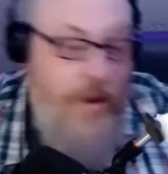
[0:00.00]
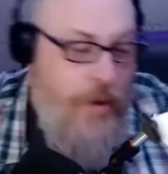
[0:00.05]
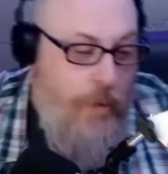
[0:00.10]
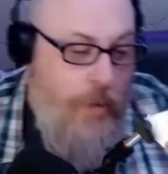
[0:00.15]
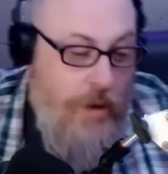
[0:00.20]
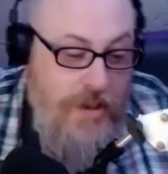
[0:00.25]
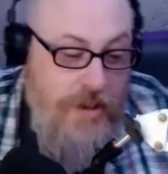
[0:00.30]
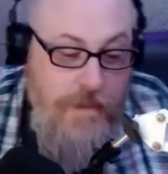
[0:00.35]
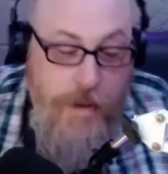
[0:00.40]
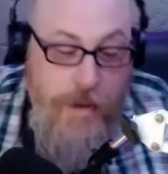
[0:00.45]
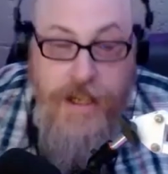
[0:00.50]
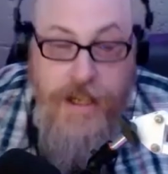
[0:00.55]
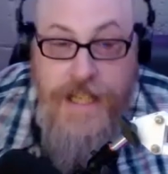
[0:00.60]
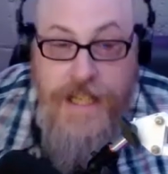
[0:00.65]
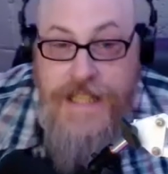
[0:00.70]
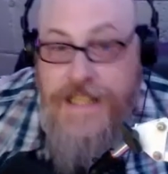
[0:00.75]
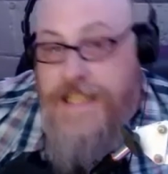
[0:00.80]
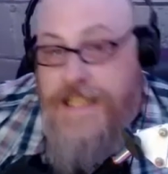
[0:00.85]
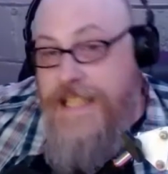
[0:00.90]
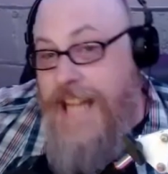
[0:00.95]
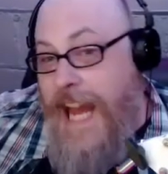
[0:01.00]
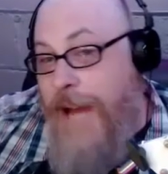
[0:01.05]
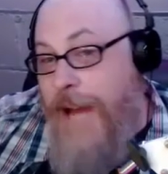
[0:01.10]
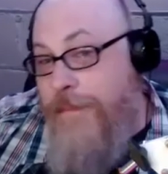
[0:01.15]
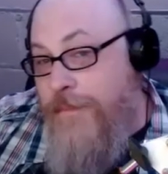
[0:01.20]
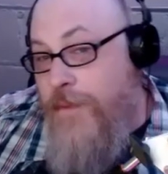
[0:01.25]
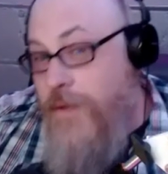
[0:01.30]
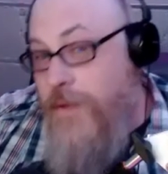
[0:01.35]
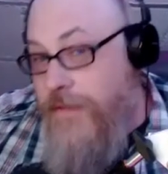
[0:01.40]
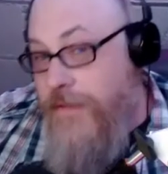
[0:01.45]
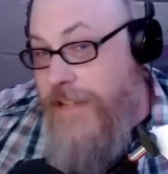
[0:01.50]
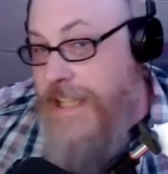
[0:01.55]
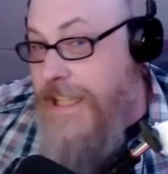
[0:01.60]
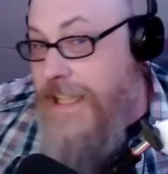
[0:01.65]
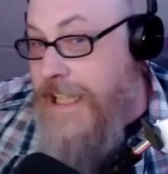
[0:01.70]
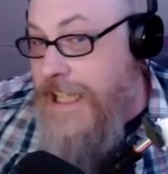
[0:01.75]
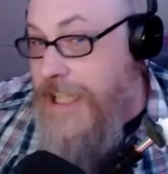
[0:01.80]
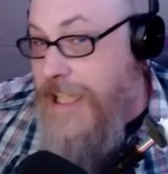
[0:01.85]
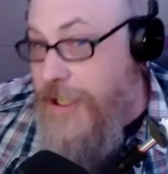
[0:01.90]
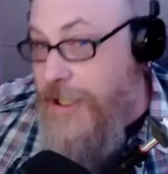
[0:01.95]
and the worst part is is that movie
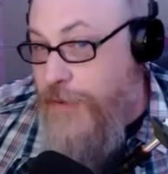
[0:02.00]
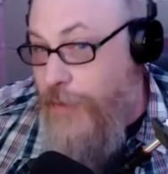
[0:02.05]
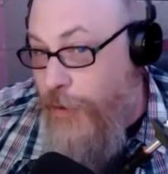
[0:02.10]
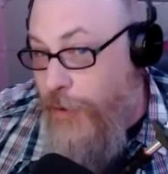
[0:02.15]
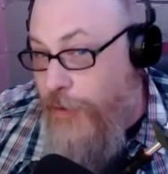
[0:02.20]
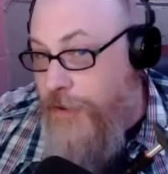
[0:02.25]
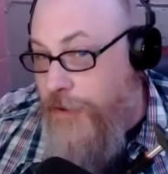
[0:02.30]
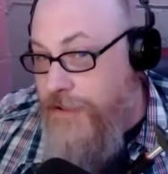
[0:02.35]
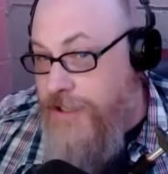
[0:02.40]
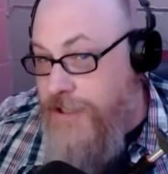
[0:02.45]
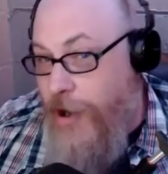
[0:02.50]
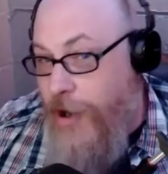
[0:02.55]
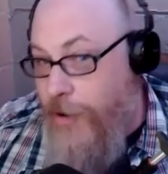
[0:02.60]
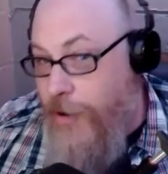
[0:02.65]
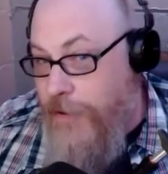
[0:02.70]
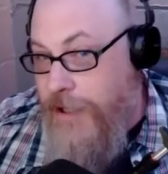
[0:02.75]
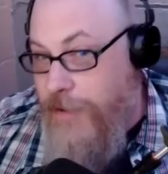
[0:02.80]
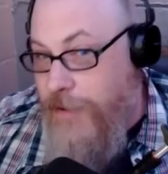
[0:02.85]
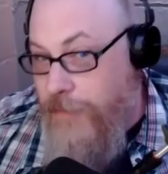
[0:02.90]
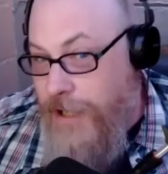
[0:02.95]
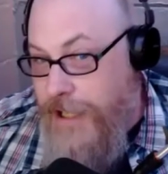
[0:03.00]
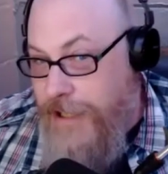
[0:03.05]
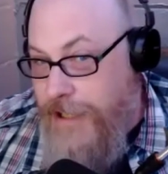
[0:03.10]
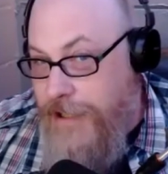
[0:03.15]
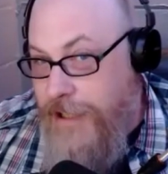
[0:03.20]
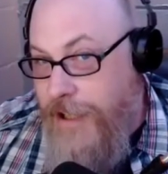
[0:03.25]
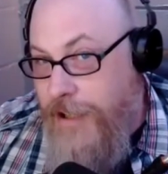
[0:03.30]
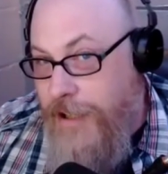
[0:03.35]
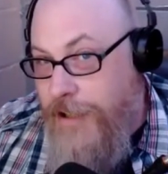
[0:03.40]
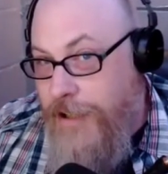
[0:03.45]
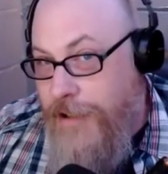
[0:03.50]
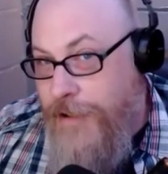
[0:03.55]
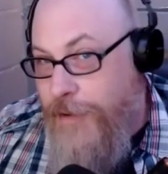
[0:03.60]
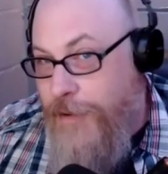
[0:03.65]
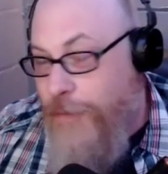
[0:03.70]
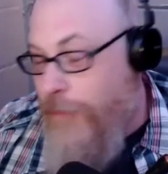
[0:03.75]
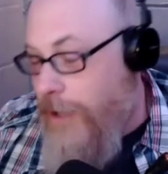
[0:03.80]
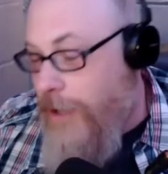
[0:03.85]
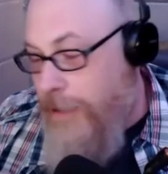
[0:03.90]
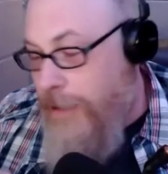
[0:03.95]
that he trolls Conan with,
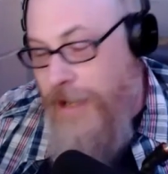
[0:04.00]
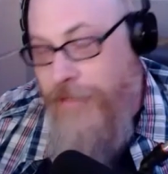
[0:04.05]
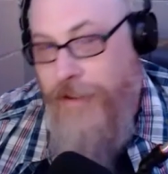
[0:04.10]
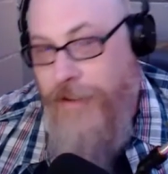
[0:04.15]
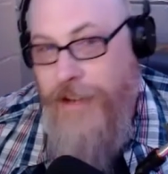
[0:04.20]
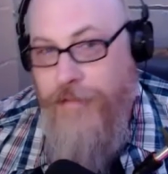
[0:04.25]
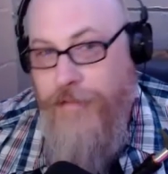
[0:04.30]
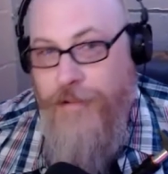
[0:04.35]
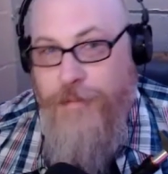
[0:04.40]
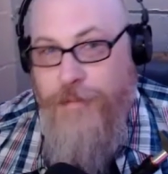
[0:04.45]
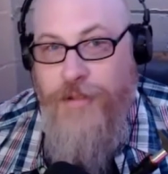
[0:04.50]
one of my favorite